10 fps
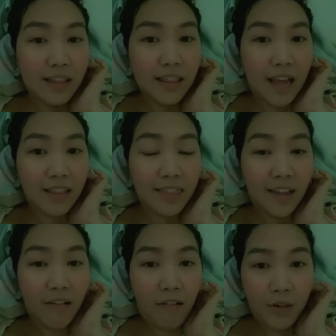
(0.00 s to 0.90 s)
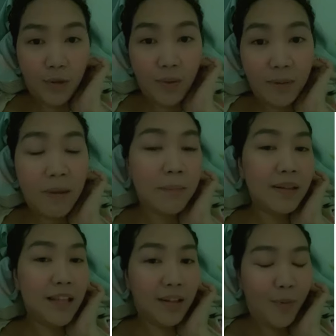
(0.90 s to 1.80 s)
that they are doing
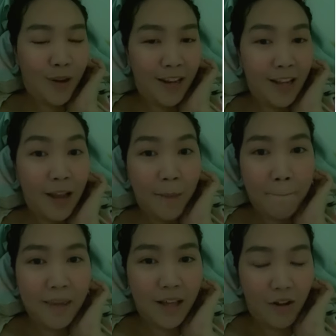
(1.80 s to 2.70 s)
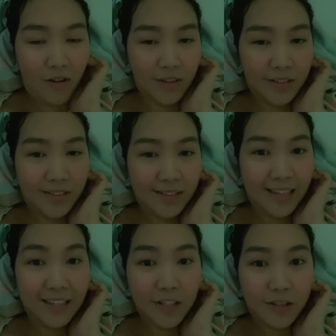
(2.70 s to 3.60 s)
baby-led weaning because
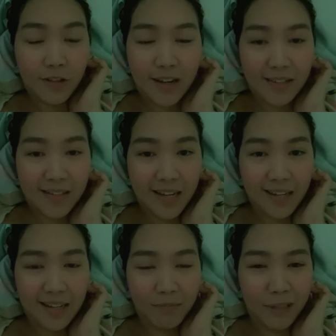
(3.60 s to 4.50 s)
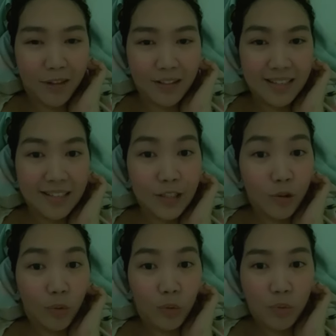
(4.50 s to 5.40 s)
it's trendy, because it's
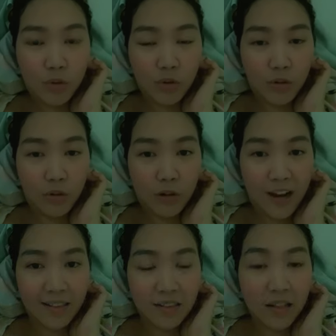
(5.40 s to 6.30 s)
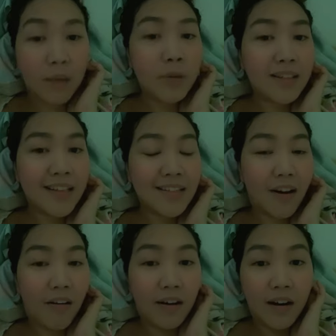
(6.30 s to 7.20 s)
uso, and a
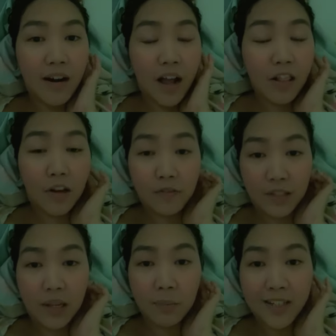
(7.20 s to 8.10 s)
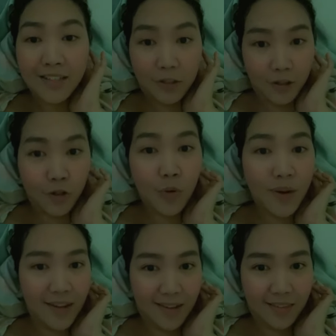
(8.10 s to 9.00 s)
lot of celebrities are
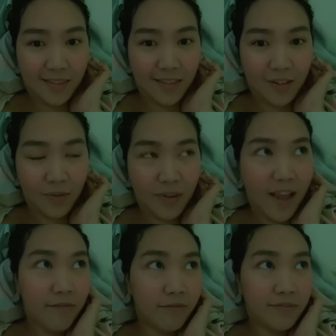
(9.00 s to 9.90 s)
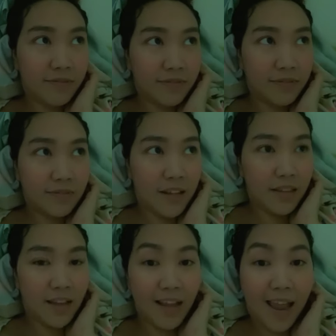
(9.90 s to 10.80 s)
doing it. Now we have, I
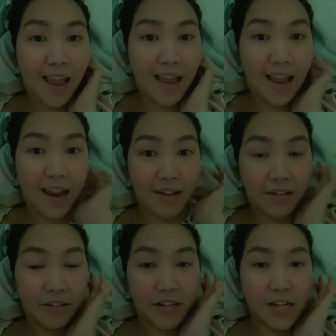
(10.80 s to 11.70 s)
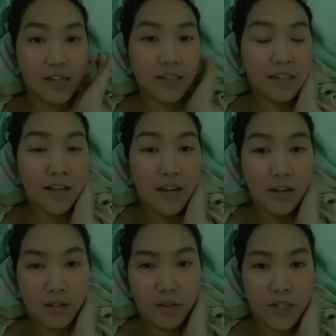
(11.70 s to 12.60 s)
think, Ann Curtis,
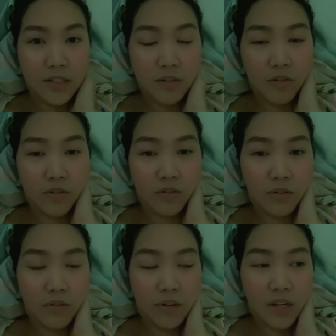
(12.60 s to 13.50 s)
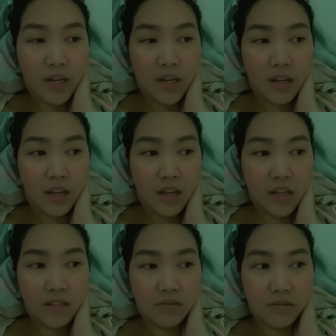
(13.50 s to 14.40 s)
Chris Oi,
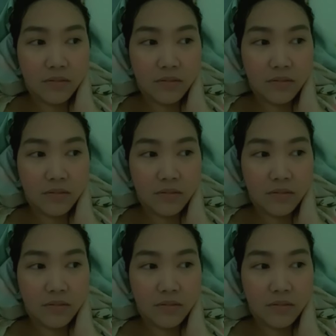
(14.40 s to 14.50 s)
and